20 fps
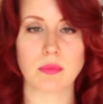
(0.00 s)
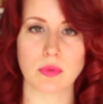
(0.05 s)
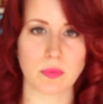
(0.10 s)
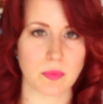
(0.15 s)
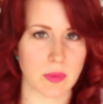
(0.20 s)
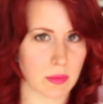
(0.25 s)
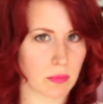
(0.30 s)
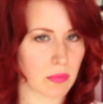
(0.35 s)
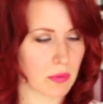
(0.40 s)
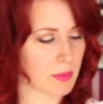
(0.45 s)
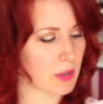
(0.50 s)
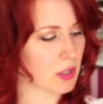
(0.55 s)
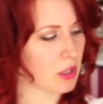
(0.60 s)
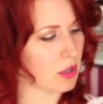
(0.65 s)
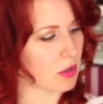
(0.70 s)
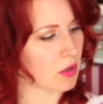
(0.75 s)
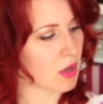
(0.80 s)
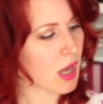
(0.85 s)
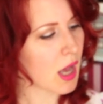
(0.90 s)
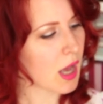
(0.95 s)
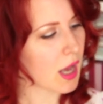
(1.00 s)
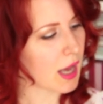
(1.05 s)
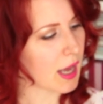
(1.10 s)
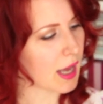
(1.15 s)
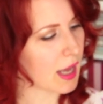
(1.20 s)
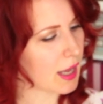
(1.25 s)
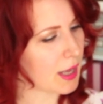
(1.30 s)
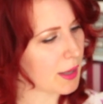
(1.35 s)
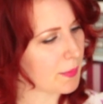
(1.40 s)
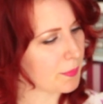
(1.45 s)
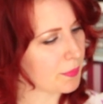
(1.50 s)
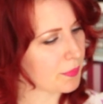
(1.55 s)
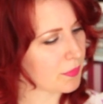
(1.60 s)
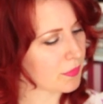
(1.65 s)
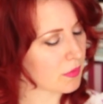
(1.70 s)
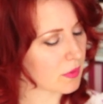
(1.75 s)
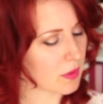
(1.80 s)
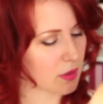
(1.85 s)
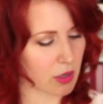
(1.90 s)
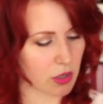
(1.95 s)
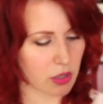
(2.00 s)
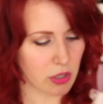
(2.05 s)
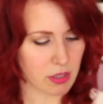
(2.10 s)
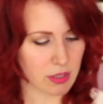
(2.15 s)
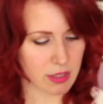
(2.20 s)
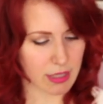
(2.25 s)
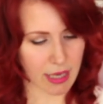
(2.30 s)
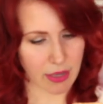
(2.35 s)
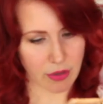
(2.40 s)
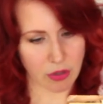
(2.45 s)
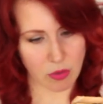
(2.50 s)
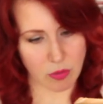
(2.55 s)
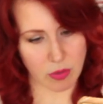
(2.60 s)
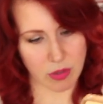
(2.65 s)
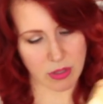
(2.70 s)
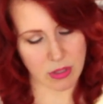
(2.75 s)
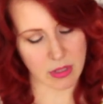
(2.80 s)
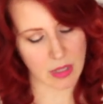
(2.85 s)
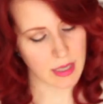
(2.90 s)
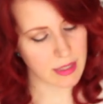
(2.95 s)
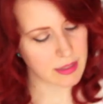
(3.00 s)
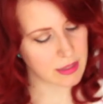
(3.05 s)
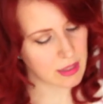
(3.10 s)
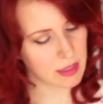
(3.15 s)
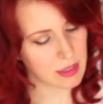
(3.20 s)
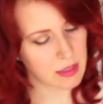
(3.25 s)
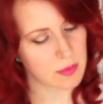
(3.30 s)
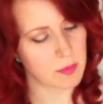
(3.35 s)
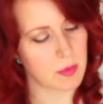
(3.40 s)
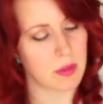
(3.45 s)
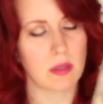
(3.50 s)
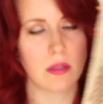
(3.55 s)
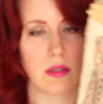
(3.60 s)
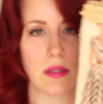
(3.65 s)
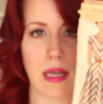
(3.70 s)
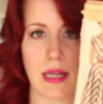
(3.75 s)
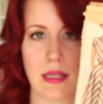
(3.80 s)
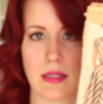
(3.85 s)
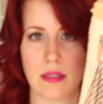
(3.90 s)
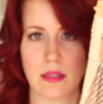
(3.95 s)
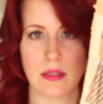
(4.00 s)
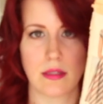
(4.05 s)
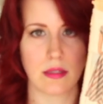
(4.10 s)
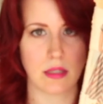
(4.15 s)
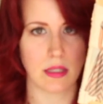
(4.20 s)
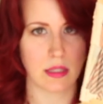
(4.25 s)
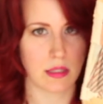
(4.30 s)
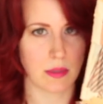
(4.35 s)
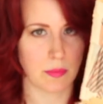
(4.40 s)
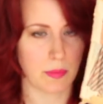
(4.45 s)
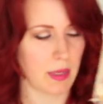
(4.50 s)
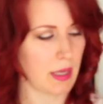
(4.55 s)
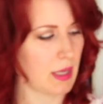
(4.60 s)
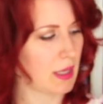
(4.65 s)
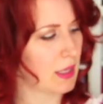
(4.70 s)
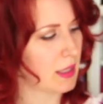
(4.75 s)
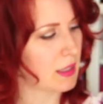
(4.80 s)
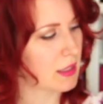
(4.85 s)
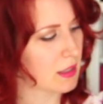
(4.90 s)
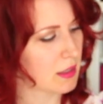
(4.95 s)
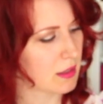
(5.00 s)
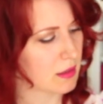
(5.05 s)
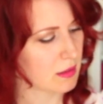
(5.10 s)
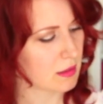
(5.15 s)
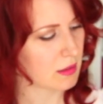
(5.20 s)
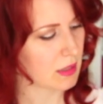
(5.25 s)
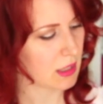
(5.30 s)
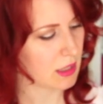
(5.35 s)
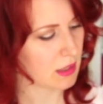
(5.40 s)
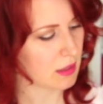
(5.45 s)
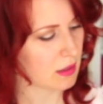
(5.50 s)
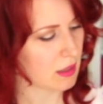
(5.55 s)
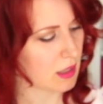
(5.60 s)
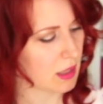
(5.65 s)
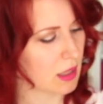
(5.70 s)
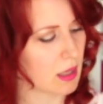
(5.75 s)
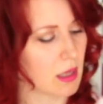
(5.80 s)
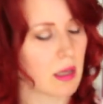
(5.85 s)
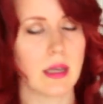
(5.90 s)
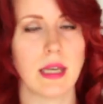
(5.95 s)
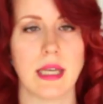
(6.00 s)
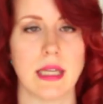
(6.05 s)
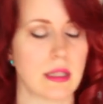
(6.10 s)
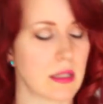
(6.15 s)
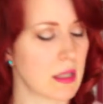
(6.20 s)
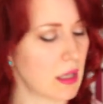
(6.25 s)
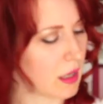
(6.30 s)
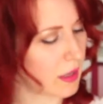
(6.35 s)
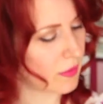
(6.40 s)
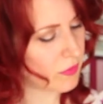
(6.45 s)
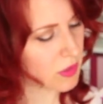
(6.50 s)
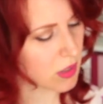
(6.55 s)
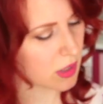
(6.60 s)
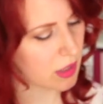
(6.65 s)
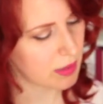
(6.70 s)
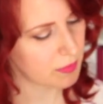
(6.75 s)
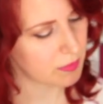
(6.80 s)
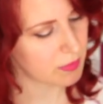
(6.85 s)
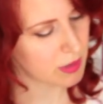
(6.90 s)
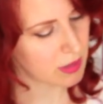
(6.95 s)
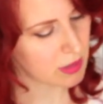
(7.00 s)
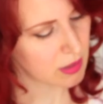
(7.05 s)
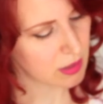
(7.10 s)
Simple but cute. I couldn't tell you what size it is because that's disappeared in its lifetime.